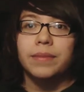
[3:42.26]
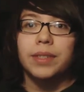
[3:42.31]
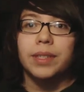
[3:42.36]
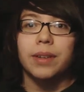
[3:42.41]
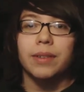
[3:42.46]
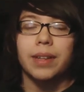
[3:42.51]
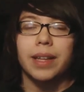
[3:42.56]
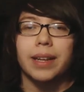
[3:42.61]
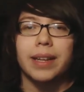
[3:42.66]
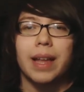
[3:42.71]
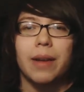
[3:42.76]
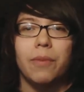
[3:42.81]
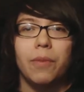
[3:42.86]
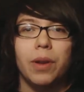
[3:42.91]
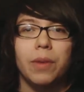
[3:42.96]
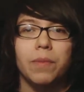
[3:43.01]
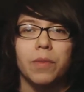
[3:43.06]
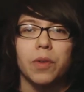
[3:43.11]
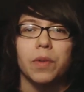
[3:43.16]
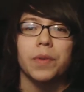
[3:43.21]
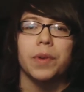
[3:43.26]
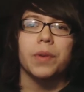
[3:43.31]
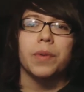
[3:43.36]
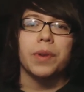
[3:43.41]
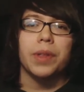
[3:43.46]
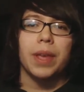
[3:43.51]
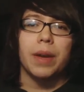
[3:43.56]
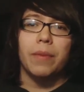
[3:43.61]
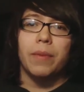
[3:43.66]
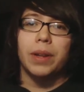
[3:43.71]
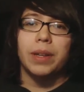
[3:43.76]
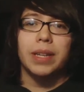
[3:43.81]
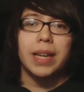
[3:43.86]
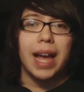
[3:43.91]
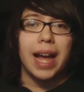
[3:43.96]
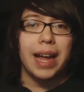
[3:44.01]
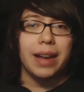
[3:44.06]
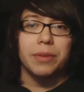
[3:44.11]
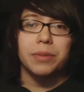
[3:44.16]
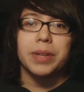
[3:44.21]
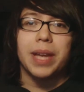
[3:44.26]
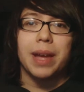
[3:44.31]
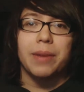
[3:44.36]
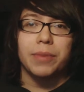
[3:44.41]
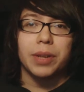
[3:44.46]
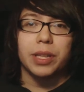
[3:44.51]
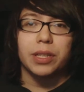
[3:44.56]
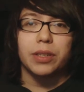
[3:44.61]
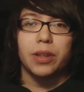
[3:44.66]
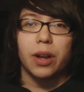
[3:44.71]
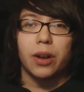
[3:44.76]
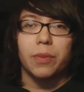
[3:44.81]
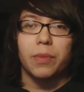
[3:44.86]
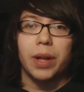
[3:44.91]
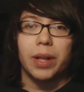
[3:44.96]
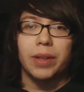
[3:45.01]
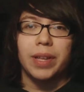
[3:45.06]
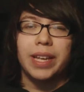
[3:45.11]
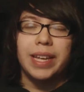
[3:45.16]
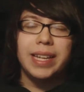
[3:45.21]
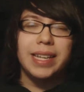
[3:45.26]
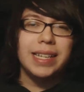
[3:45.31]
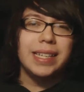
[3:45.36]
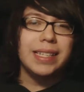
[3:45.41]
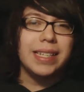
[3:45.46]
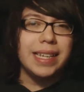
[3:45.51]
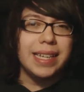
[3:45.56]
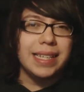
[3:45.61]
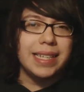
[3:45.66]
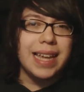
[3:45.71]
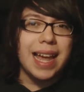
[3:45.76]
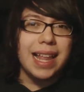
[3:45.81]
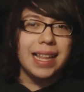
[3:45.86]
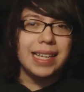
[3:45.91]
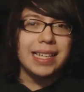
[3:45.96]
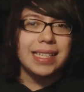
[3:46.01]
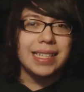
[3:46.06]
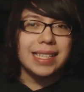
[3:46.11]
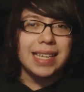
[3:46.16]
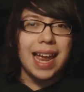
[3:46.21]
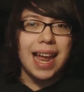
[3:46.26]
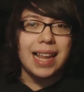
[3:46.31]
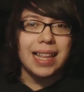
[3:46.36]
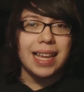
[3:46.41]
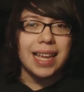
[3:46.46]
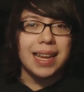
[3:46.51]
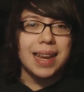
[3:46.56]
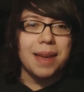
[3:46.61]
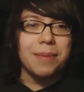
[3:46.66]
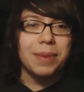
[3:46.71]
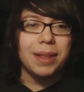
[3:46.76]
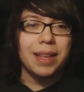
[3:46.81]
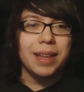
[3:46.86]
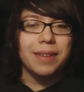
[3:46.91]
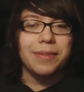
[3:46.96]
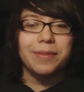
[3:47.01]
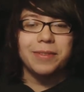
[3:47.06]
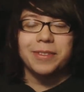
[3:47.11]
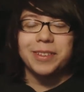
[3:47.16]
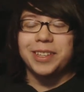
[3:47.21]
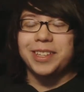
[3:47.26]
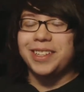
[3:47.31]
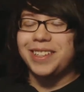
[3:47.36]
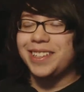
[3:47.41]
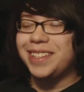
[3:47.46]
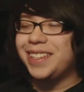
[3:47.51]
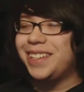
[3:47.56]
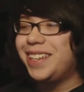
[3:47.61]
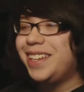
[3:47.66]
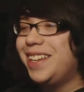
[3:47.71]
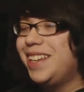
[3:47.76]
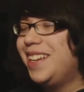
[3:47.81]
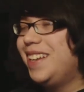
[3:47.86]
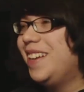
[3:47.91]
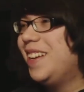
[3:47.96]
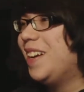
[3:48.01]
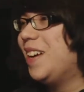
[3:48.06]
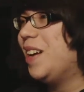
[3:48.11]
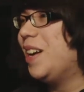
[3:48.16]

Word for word: you know like that one movie where that one guy we can't really talk well he's the Italian stallion I believe